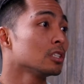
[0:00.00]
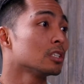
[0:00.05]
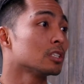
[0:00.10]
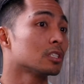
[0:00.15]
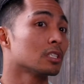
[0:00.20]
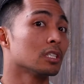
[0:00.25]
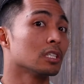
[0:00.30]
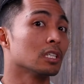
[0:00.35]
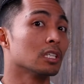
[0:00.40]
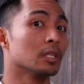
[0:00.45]
And I see
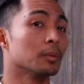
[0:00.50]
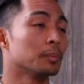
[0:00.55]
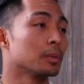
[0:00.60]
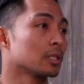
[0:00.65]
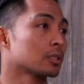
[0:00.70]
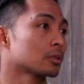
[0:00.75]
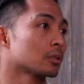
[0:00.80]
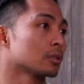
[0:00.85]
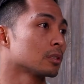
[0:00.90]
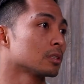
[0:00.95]
this in the
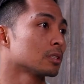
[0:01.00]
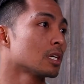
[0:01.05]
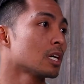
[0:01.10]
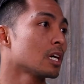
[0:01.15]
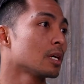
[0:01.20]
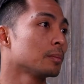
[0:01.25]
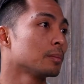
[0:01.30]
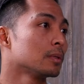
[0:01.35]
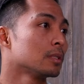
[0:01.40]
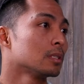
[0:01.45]
Olympics all the
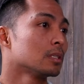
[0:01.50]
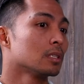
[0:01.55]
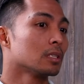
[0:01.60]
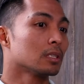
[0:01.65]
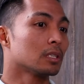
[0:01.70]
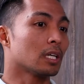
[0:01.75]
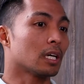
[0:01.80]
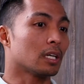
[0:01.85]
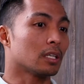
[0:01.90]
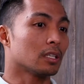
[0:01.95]
time,
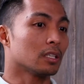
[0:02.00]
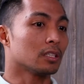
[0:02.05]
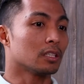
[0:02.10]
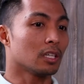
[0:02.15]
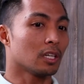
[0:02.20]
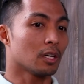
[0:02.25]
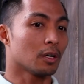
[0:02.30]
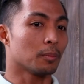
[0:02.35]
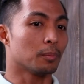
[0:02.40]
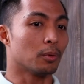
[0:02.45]
that
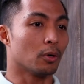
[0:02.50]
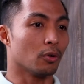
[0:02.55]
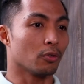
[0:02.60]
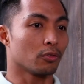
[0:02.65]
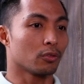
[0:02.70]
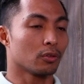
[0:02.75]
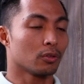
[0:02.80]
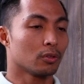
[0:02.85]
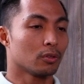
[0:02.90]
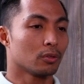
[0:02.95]
they are
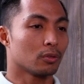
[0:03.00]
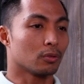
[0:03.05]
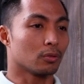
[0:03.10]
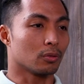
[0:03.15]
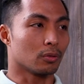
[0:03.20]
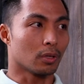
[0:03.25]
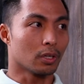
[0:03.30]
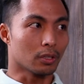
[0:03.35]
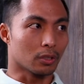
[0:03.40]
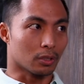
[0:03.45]
both
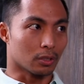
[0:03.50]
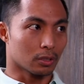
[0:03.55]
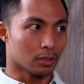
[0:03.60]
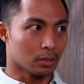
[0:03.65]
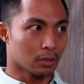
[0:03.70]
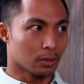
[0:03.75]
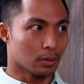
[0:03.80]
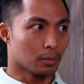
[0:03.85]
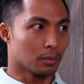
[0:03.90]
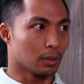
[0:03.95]

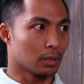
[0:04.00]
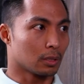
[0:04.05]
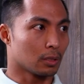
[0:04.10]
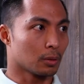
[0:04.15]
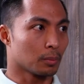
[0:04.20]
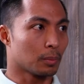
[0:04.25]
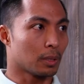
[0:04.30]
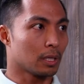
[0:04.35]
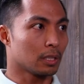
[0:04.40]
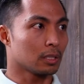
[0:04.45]
runners, but
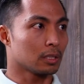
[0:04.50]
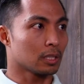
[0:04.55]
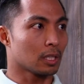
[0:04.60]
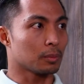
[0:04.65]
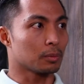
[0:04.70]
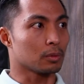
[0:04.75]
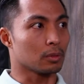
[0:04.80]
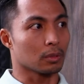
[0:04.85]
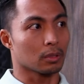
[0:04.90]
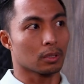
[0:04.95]
their body
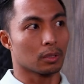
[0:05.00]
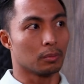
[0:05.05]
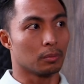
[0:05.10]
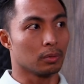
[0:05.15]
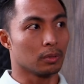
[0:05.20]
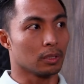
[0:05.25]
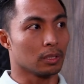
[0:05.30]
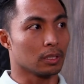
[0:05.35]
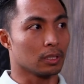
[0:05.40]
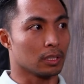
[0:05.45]
types look
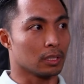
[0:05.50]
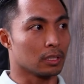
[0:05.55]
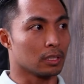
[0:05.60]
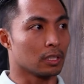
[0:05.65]
completely